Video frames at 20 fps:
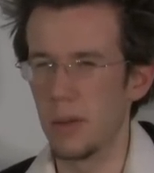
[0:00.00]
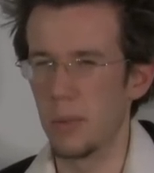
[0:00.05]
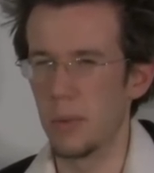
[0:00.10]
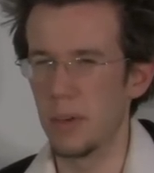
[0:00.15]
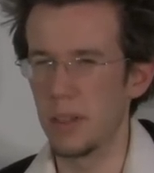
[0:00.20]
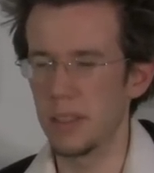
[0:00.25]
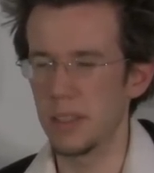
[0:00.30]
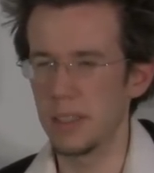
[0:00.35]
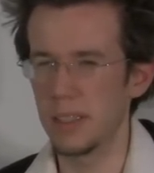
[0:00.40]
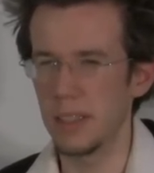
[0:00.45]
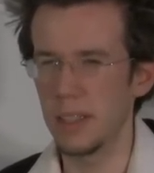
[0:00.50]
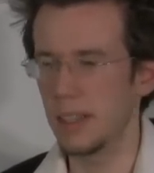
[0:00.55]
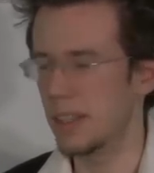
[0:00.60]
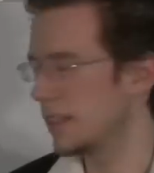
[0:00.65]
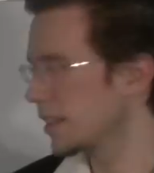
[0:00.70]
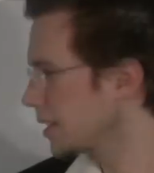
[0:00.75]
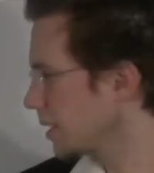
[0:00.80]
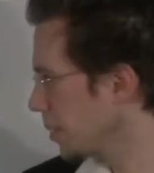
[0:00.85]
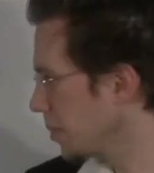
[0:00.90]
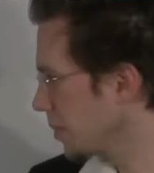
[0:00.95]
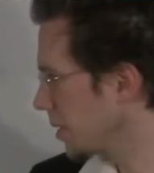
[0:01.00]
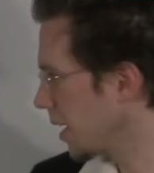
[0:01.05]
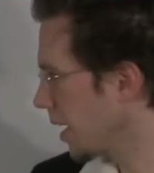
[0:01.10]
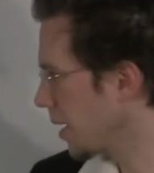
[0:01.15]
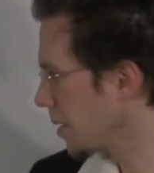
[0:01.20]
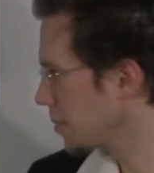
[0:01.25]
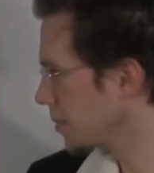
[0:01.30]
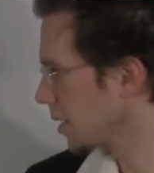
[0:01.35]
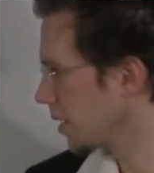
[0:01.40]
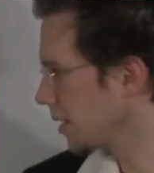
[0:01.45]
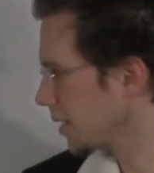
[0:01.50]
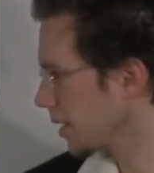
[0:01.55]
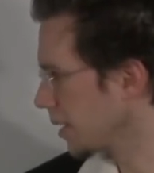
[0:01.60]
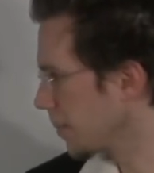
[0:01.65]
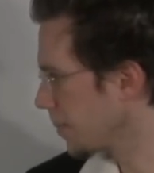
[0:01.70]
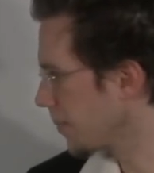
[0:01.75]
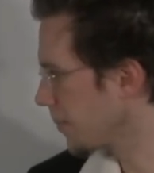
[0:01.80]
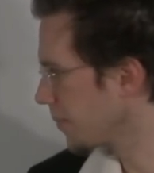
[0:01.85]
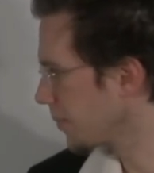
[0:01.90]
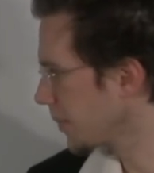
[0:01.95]
Well, the thing is, sometimes on
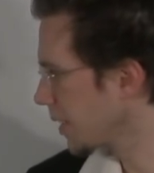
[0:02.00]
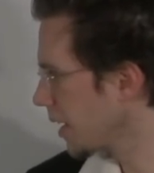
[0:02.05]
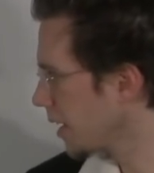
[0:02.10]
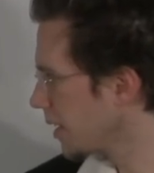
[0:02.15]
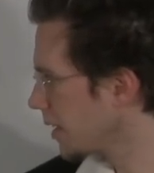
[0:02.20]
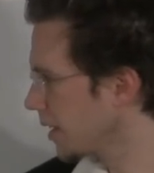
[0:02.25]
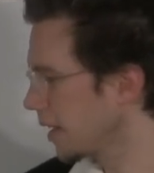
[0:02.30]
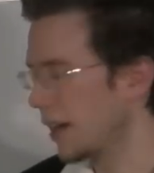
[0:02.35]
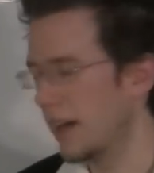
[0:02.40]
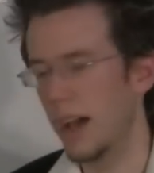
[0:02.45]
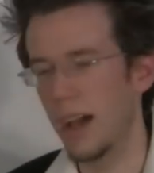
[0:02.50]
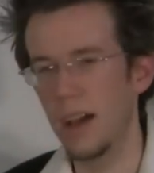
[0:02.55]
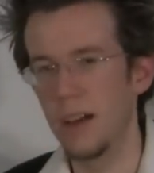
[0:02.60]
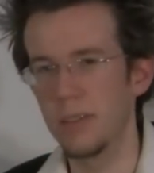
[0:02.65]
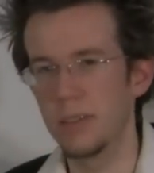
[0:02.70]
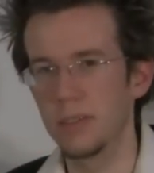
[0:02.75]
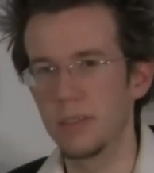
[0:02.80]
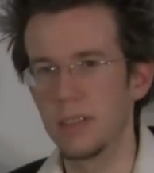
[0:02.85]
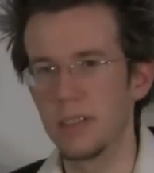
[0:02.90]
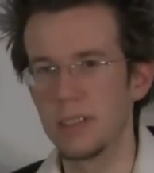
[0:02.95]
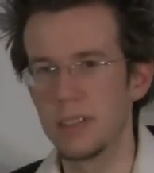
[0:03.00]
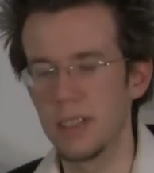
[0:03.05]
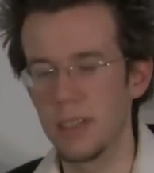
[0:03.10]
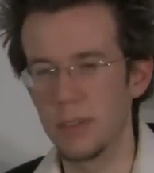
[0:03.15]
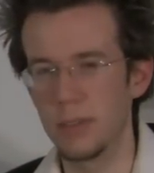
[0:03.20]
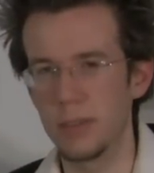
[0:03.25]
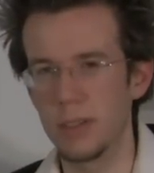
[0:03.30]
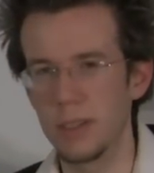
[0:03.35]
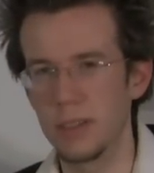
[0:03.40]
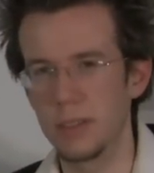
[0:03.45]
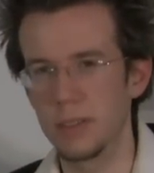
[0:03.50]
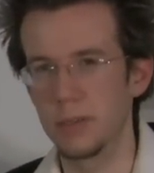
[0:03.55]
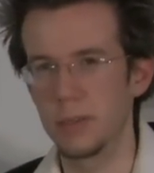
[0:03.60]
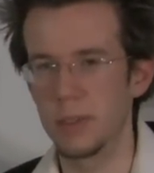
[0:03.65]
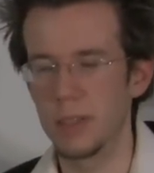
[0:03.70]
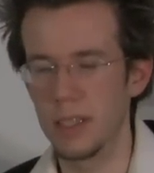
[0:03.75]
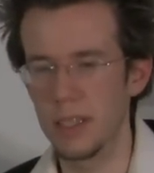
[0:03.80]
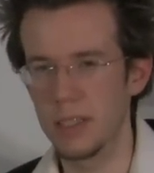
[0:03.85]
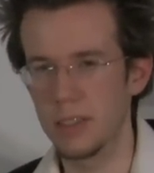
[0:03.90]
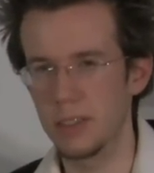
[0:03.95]
them, they have different
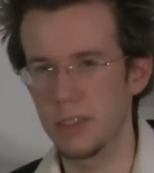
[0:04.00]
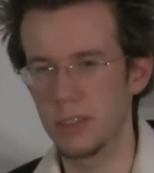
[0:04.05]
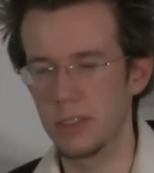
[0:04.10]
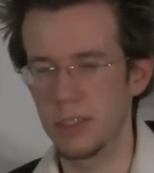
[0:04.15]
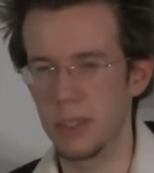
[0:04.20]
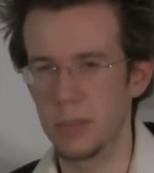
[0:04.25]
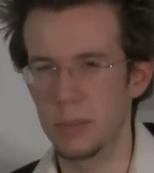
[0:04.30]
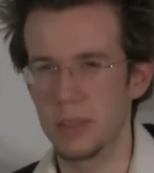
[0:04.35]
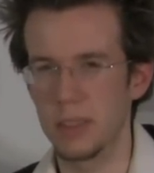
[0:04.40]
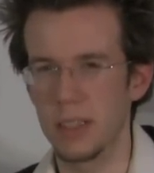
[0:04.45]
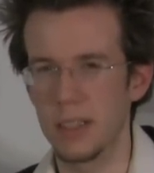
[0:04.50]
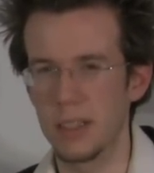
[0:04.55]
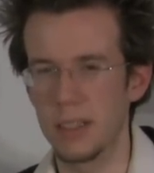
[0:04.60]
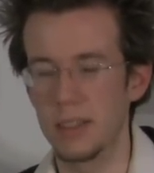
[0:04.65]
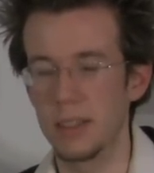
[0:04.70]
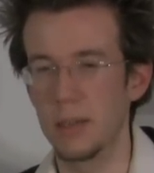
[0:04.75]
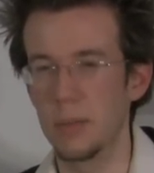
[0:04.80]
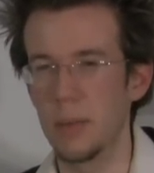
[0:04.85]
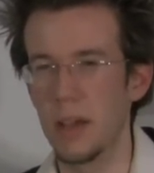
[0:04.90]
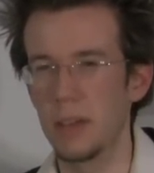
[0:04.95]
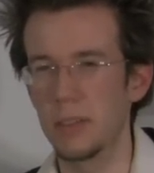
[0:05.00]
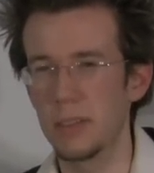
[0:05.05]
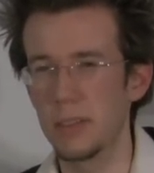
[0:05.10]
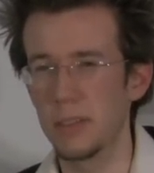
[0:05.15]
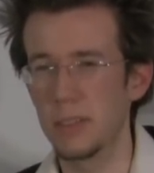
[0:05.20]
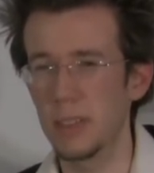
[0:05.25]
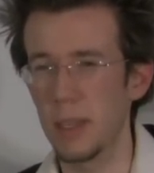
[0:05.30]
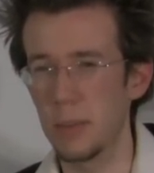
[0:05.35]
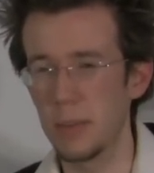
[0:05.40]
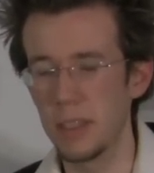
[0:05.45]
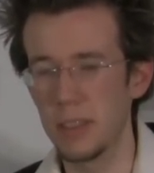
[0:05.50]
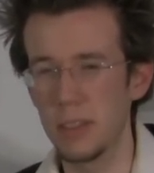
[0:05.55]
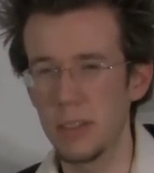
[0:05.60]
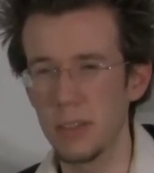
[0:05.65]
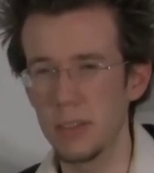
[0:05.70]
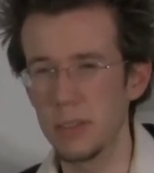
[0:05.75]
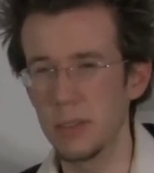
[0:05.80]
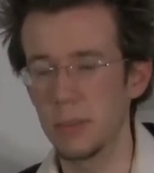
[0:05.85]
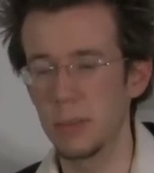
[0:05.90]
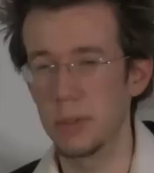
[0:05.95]
relationships, like the amount of
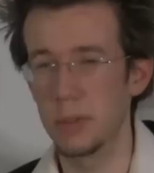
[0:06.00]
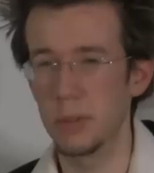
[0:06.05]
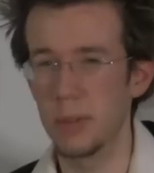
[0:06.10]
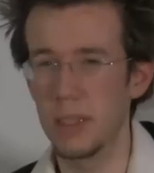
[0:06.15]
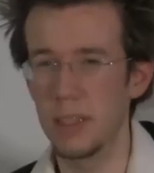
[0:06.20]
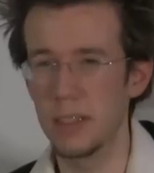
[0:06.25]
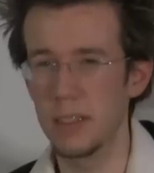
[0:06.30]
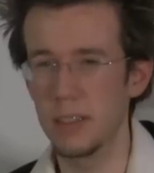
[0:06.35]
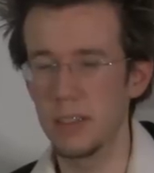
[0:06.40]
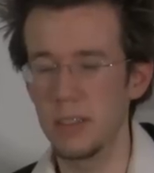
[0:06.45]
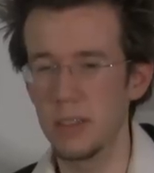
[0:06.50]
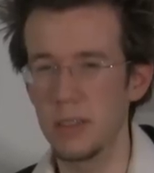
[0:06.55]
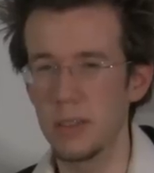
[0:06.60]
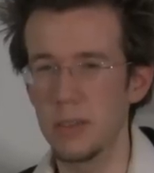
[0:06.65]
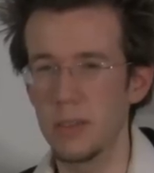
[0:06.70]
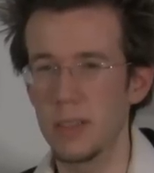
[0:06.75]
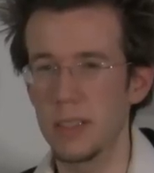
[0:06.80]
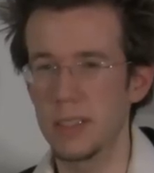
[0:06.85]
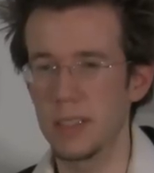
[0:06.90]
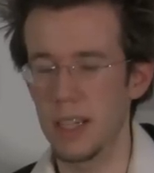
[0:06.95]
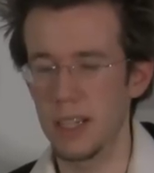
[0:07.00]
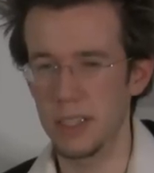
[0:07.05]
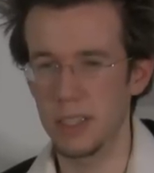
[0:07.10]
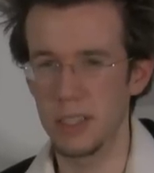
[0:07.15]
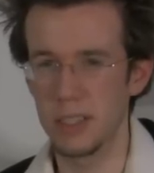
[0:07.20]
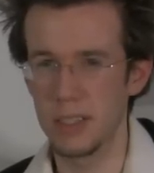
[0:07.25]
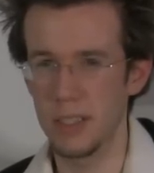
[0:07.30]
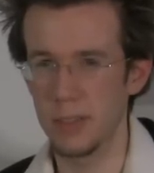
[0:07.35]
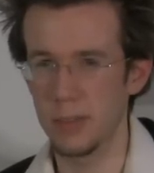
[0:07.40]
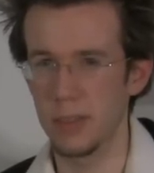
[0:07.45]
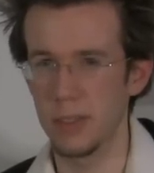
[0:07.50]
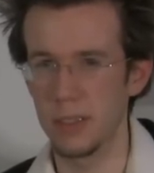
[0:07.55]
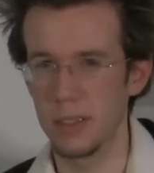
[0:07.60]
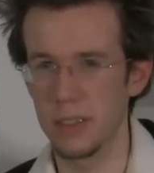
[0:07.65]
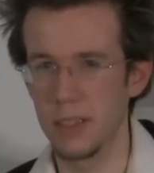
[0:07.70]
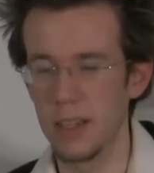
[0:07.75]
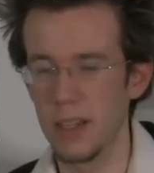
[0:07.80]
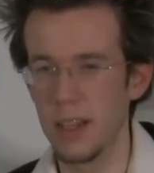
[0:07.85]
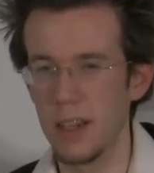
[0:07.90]
semitones between the two is actually different.